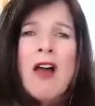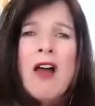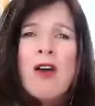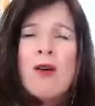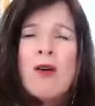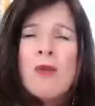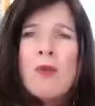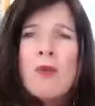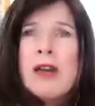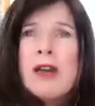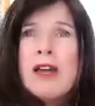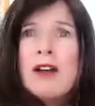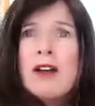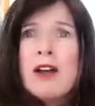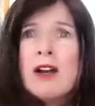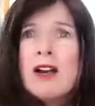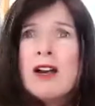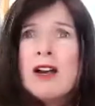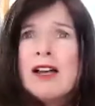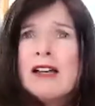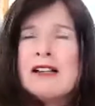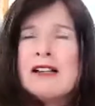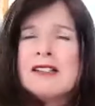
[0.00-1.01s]

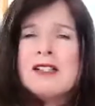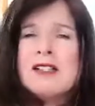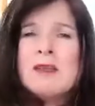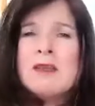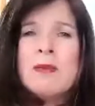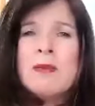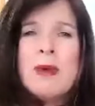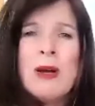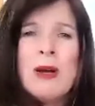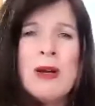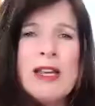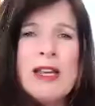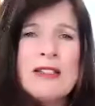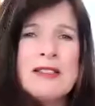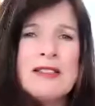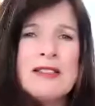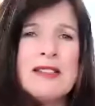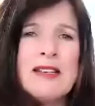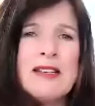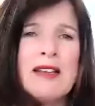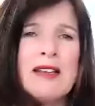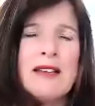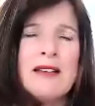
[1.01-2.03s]
we're
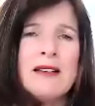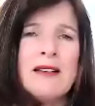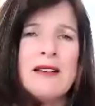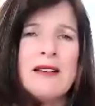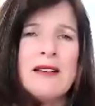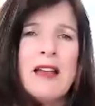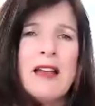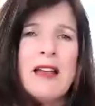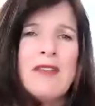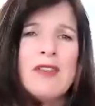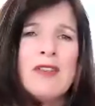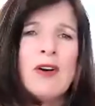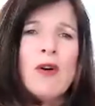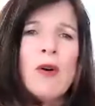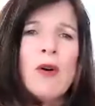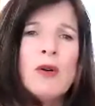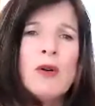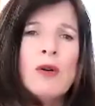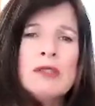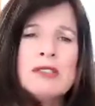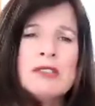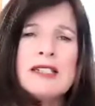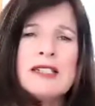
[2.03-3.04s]
experiencing the
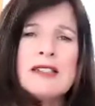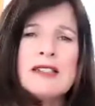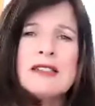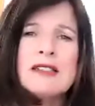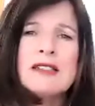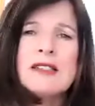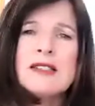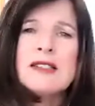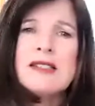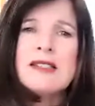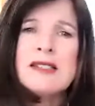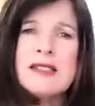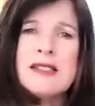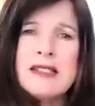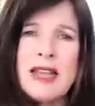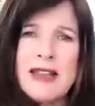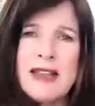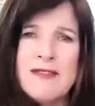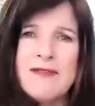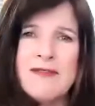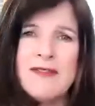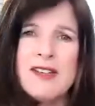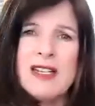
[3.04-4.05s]
wholeness, the
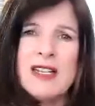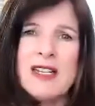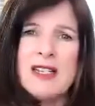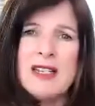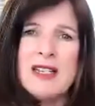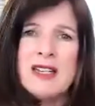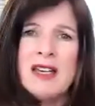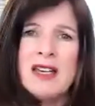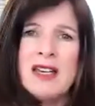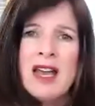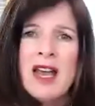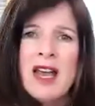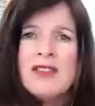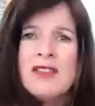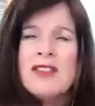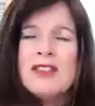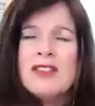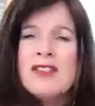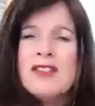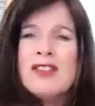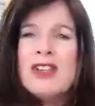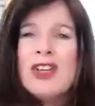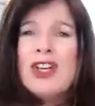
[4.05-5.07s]
safety,
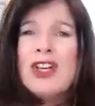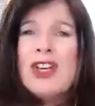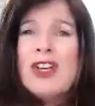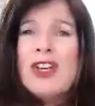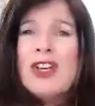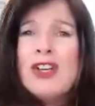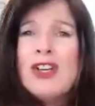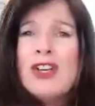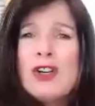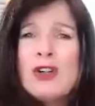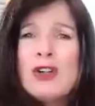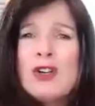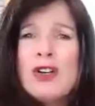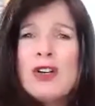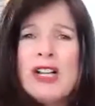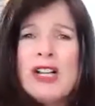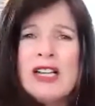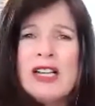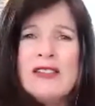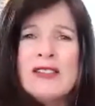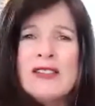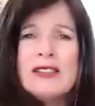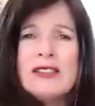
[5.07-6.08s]
the
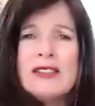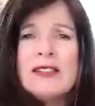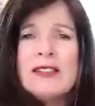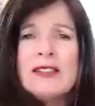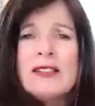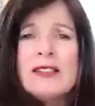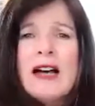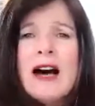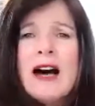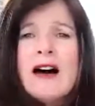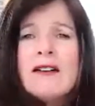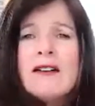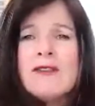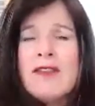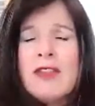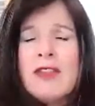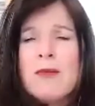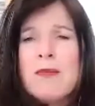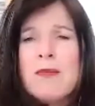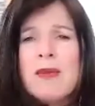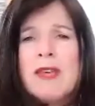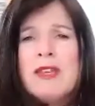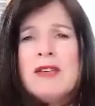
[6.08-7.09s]
security, the love, the
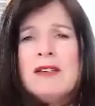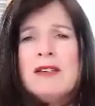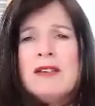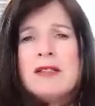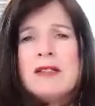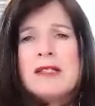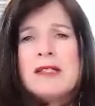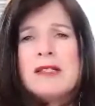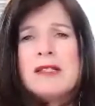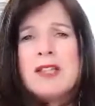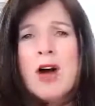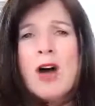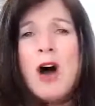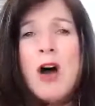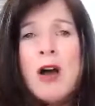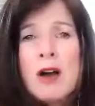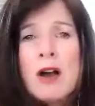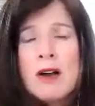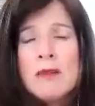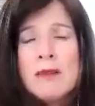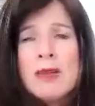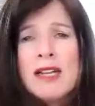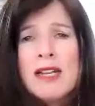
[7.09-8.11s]
peace, the
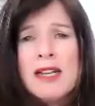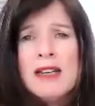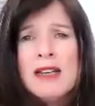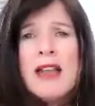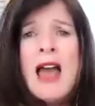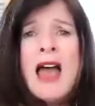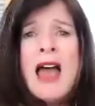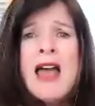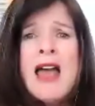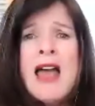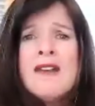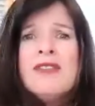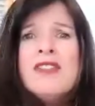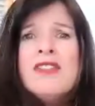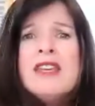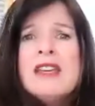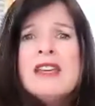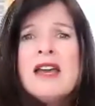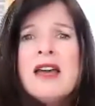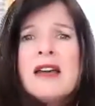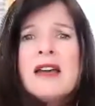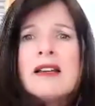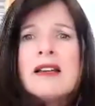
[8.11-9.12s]
harmony,
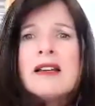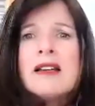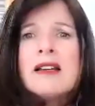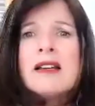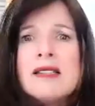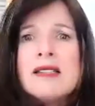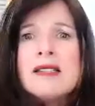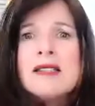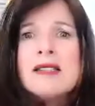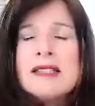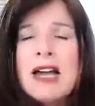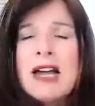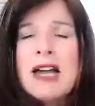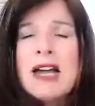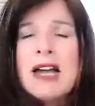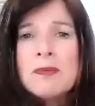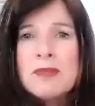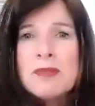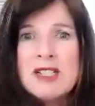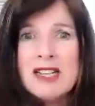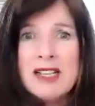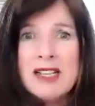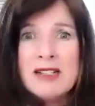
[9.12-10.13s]
the
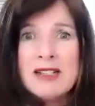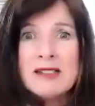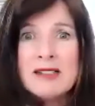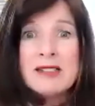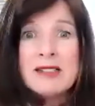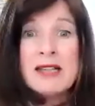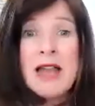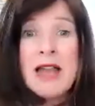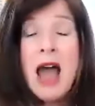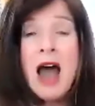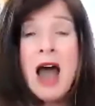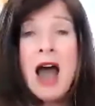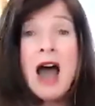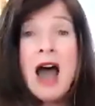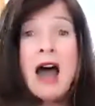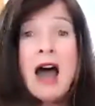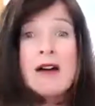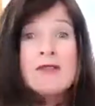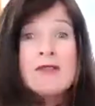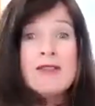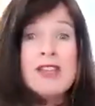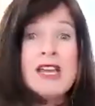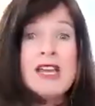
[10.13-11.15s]
acceptance
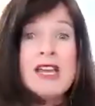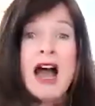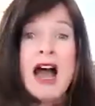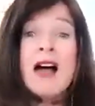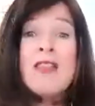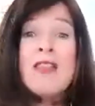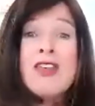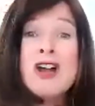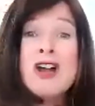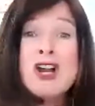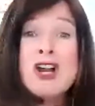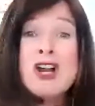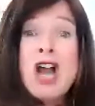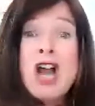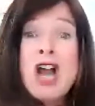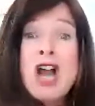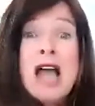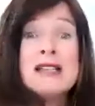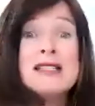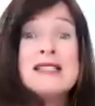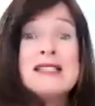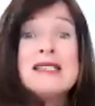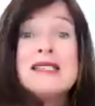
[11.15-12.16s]
of the other
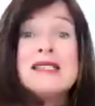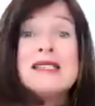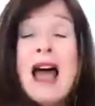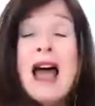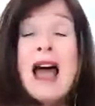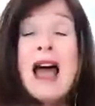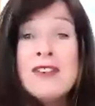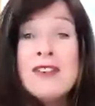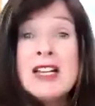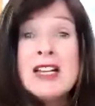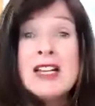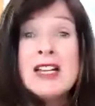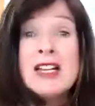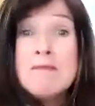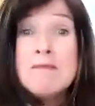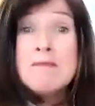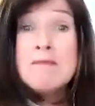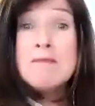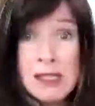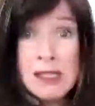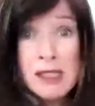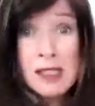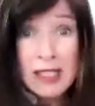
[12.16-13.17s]
7
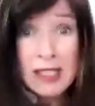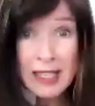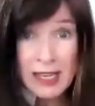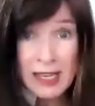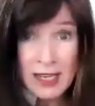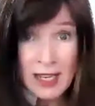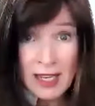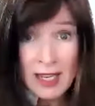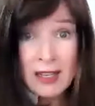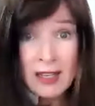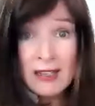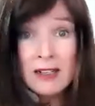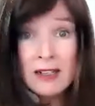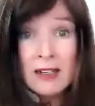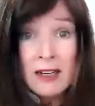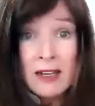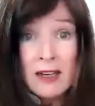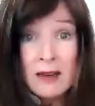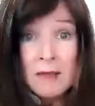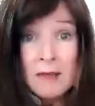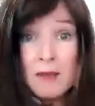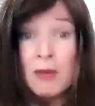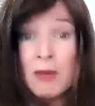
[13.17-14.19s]
billion
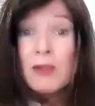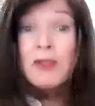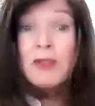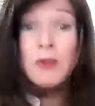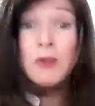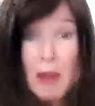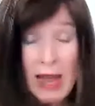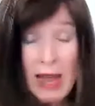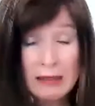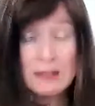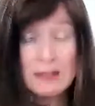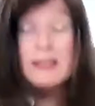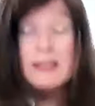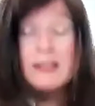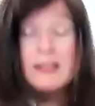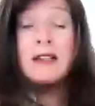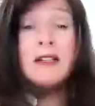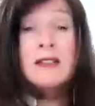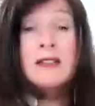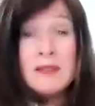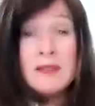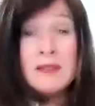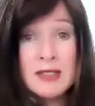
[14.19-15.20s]

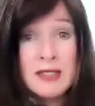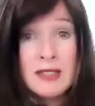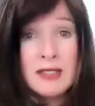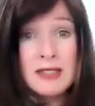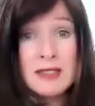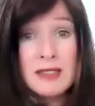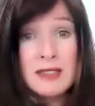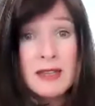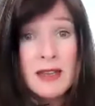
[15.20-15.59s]
perspectives